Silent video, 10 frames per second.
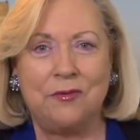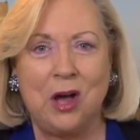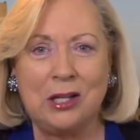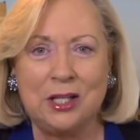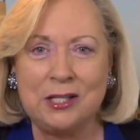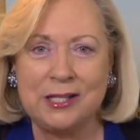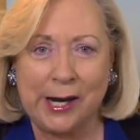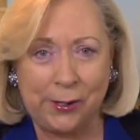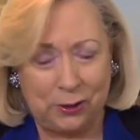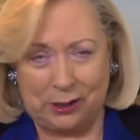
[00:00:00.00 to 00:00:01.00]

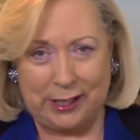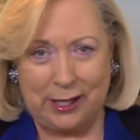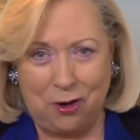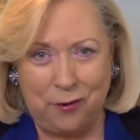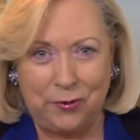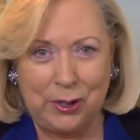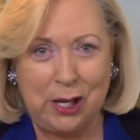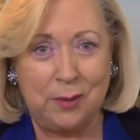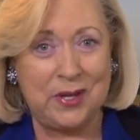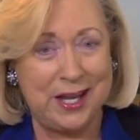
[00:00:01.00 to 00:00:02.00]
voluntarily offering
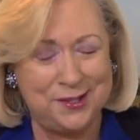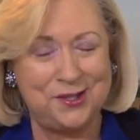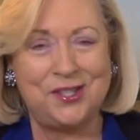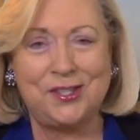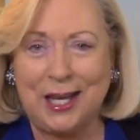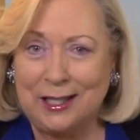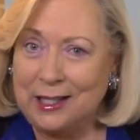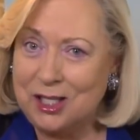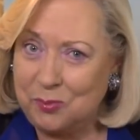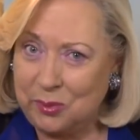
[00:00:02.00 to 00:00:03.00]
up his
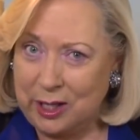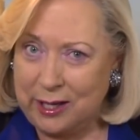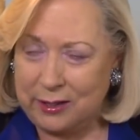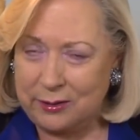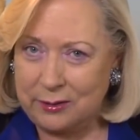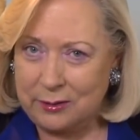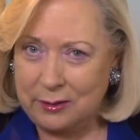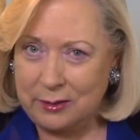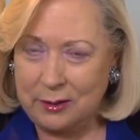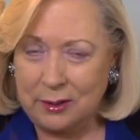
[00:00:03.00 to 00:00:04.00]
sinless blood
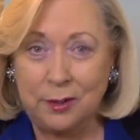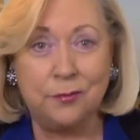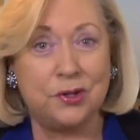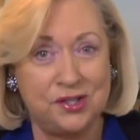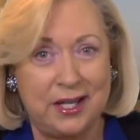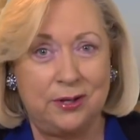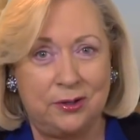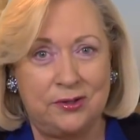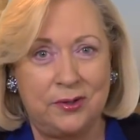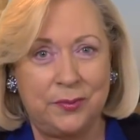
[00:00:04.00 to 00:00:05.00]
for
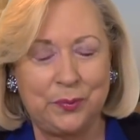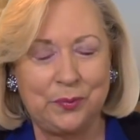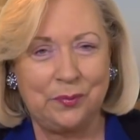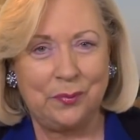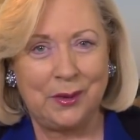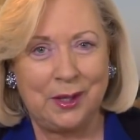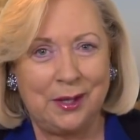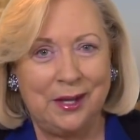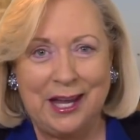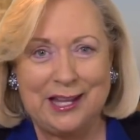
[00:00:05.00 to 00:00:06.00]
sinners.
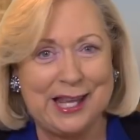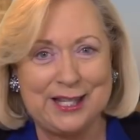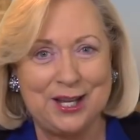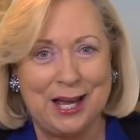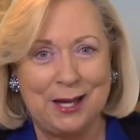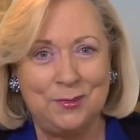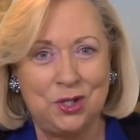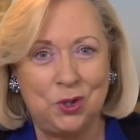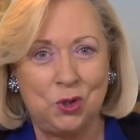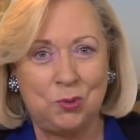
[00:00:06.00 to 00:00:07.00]
At that time, the
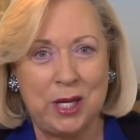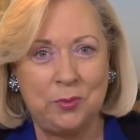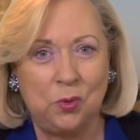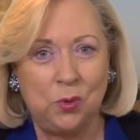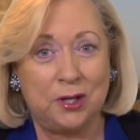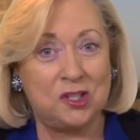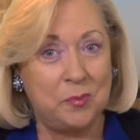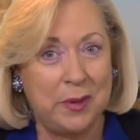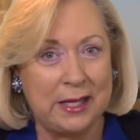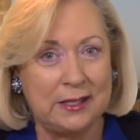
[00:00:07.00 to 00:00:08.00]
Jewish people were
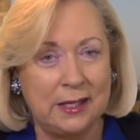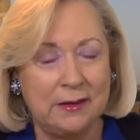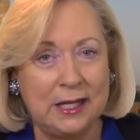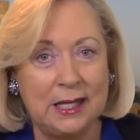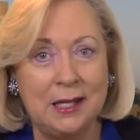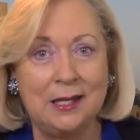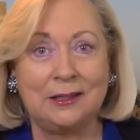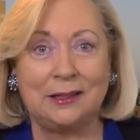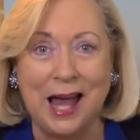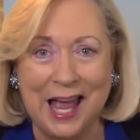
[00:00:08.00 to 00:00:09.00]
expecting the
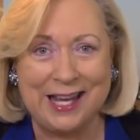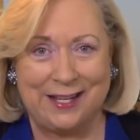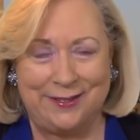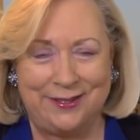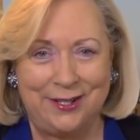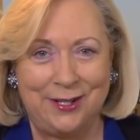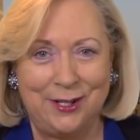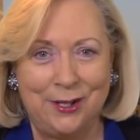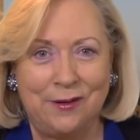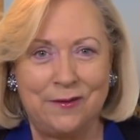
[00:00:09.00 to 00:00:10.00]
Lion
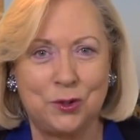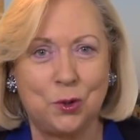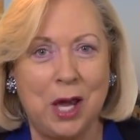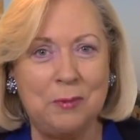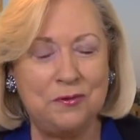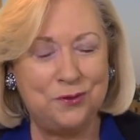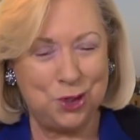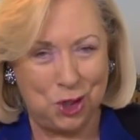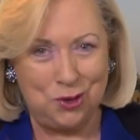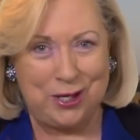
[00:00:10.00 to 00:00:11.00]
of the tribe of
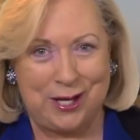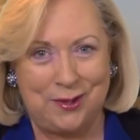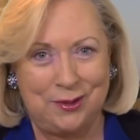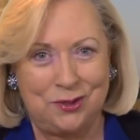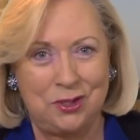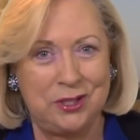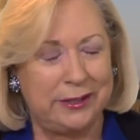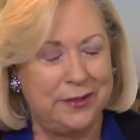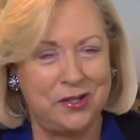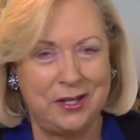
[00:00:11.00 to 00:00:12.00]
Judah to
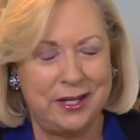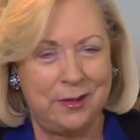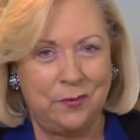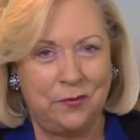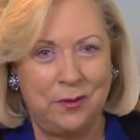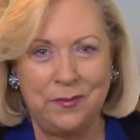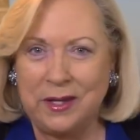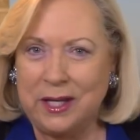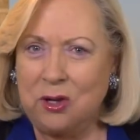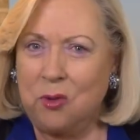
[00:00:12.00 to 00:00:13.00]
deliver them from
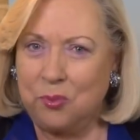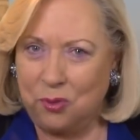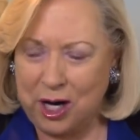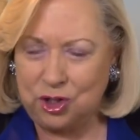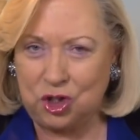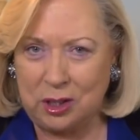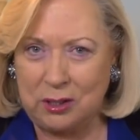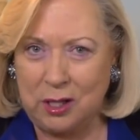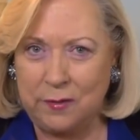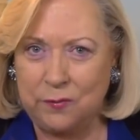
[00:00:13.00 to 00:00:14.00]
the
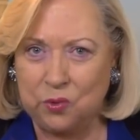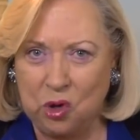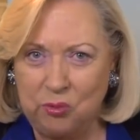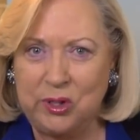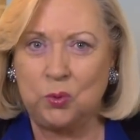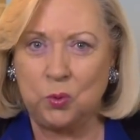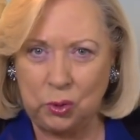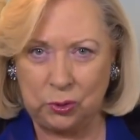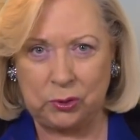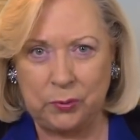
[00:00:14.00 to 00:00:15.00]
oppression of Roman
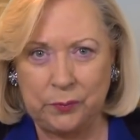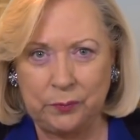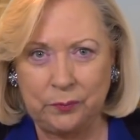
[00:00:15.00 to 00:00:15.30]
rule.